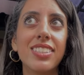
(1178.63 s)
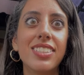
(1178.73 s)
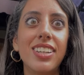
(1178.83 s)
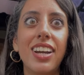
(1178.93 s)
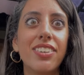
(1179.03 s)

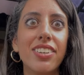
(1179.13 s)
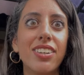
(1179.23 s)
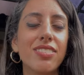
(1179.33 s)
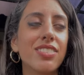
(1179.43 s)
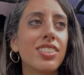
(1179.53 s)
I don't
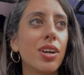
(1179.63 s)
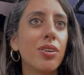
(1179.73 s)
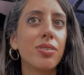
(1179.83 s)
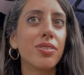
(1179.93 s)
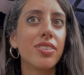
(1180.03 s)
know.
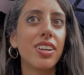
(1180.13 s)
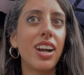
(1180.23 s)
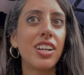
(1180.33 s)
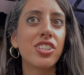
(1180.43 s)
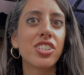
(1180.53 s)
So
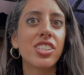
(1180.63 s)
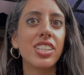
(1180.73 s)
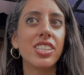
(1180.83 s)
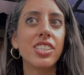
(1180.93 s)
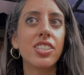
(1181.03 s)
I just,
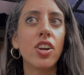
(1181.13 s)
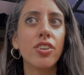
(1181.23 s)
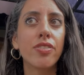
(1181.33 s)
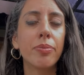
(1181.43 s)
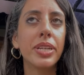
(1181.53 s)
it's hard
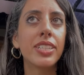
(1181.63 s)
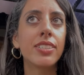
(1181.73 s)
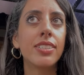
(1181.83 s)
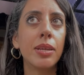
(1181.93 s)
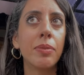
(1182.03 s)
for me to
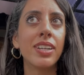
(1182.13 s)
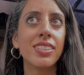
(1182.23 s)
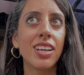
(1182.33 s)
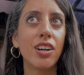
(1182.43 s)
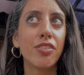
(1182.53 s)
see
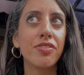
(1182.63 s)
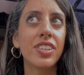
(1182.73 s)
myself